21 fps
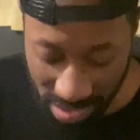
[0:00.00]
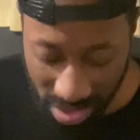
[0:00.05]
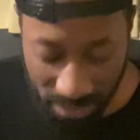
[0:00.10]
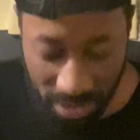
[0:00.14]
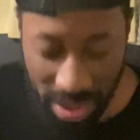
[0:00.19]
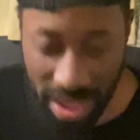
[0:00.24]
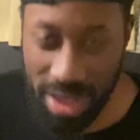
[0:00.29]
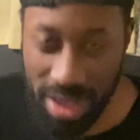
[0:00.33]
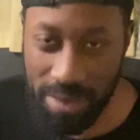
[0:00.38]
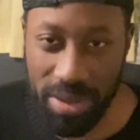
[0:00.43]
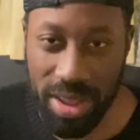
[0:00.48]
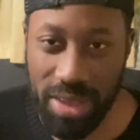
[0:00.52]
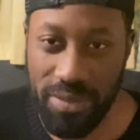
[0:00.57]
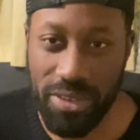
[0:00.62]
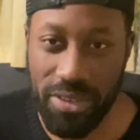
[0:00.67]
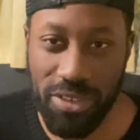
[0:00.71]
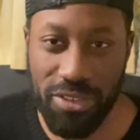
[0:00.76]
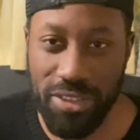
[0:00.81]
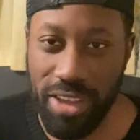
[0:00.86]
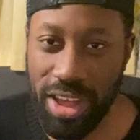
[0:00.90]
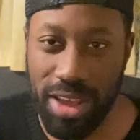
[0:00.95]
If I had money for
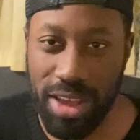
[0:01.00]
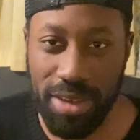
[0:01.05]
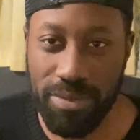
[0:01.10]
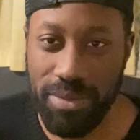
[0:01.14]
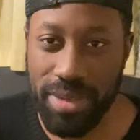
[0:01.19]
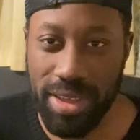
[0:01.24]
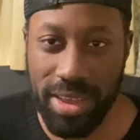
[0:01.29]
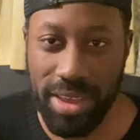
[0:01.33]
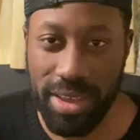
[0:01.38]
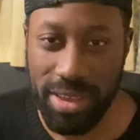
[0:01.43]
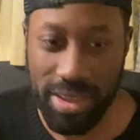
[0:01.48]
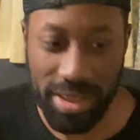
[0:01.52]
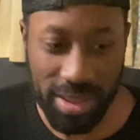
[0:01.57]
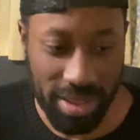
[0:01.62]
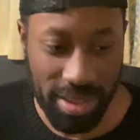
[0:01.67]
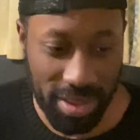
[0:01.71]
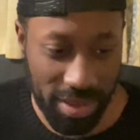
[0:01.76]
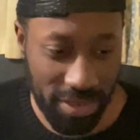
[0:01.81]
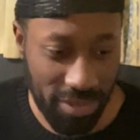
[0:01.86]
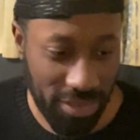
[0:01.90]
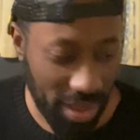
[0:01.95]
each time
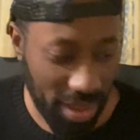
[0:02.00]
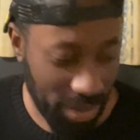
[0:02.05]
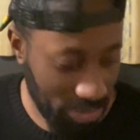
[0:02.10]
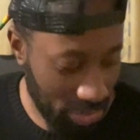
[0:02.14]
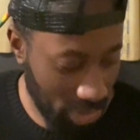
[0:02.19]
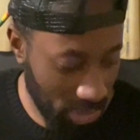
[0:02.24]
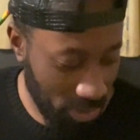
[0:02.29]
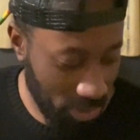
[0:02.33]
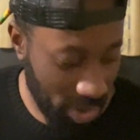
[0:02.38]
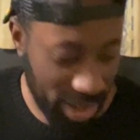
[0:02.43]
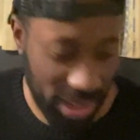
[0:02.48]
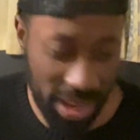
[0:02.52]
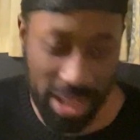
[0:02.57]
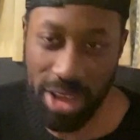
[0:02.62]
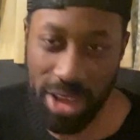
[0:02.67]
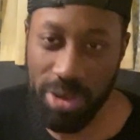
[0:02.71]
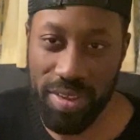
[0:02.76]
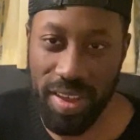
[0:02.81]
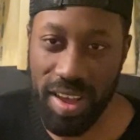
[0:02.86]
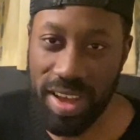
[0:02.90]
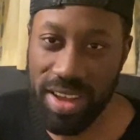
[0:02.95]
the word
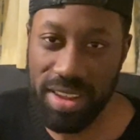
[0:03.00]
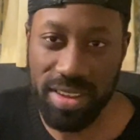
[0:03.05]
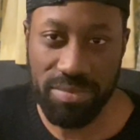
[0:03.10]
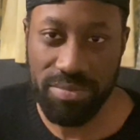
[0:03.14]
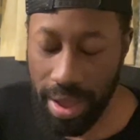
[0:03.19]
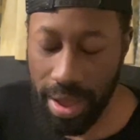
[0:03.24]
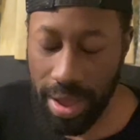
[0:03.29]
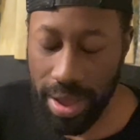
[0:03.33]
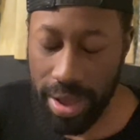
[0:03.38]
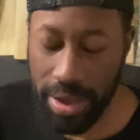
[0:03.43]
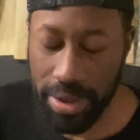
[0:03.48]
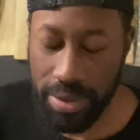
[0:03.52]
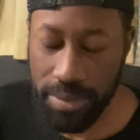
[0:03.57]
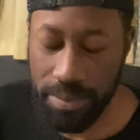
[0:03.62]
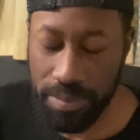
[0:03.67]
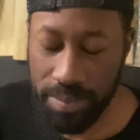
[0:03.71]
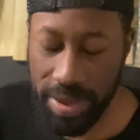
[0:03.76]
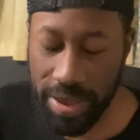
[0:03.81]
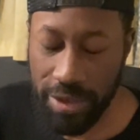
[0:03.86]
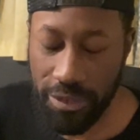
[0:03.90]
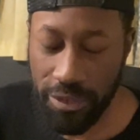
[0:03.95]
nigga was added,
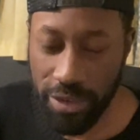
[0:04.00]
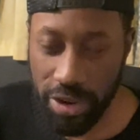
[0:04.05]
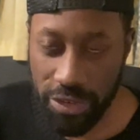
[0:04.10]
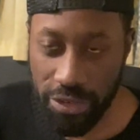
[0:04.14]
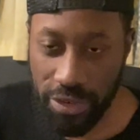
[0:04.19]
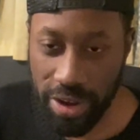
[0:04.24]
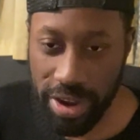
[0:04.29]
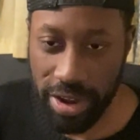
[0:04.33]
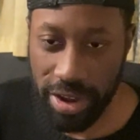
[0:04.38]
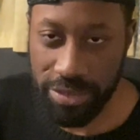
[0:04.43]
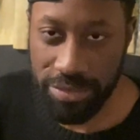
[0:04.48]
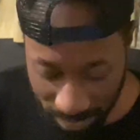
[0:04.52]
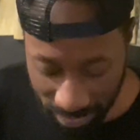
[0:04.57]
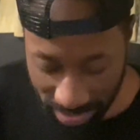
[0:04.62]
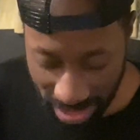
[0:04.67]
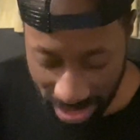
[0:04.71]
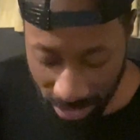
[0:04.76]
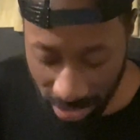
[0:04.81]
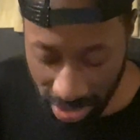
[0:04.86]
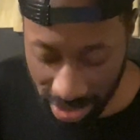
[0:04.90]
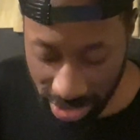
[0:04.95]
I'd be rich right now. But
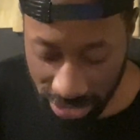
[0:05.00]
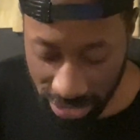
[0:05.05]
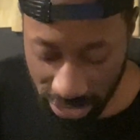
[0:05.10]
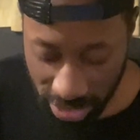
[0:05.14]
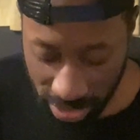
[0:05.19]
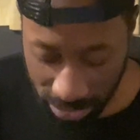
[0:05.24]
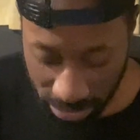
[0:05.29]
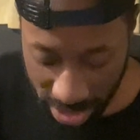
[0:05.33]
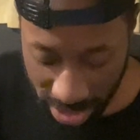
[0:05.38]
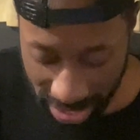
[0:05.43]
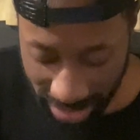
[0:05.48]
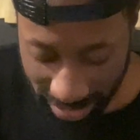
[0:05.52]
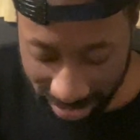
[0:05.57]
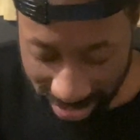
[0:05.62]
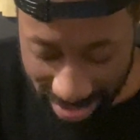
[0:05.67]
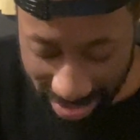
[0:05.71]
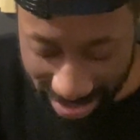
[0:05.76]
yeah, one could dream, right?